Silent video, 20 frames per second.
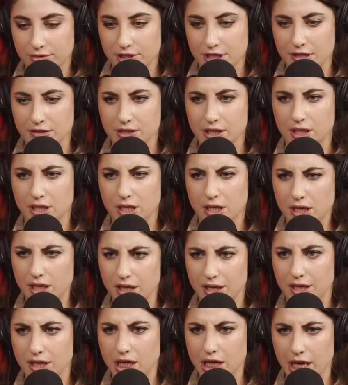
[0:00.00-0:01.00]
I was like,
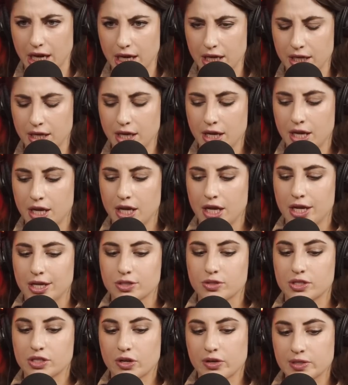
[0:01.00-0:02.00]
huh, okay.
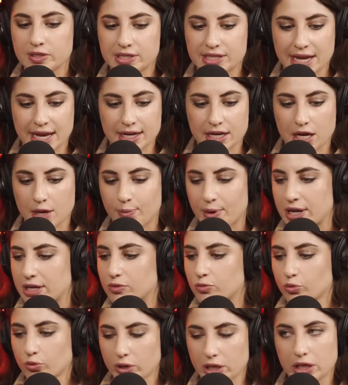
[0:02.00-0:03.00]
So I was doing stand-up, and it
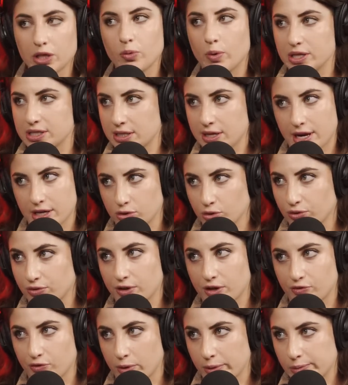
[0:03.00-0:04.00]
really was a natural
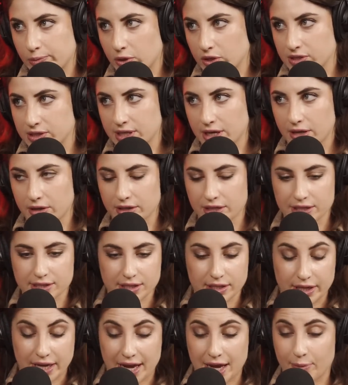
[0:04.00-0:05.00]
fit for my personality. It's
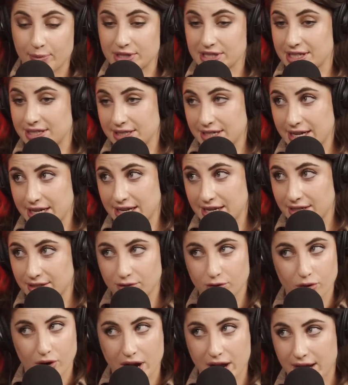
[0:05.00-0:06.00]
like, happens at night,
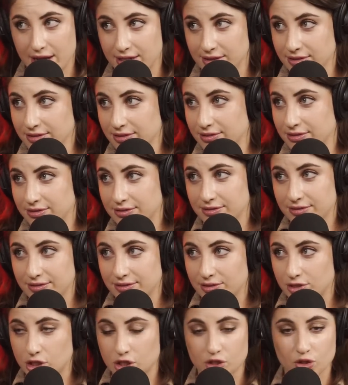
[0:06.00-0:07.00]
great.
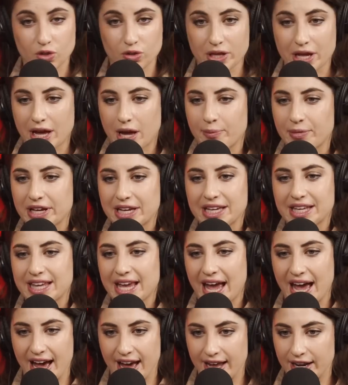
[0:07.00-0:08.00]
I'm like a
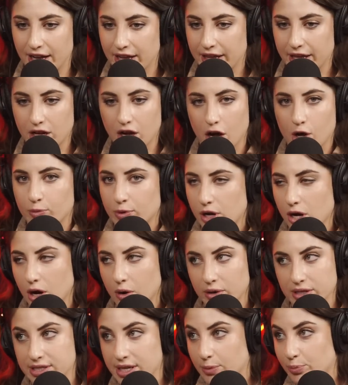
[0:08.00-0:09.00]
cat. I come and
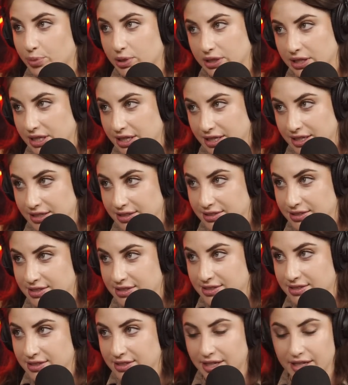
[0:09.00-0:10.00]
go as I
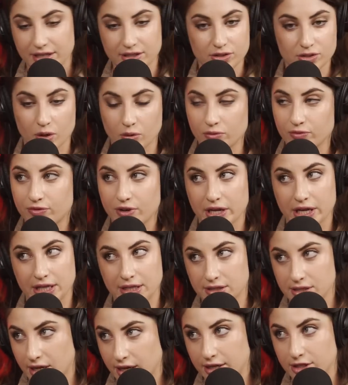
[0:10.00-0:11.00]
please. Like, don't
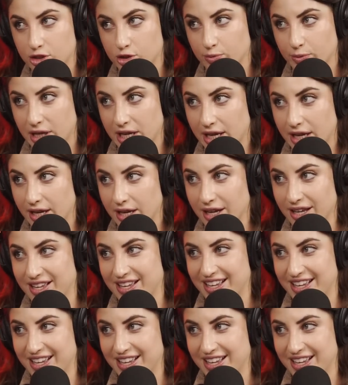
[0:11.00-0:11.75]
fucking touch me.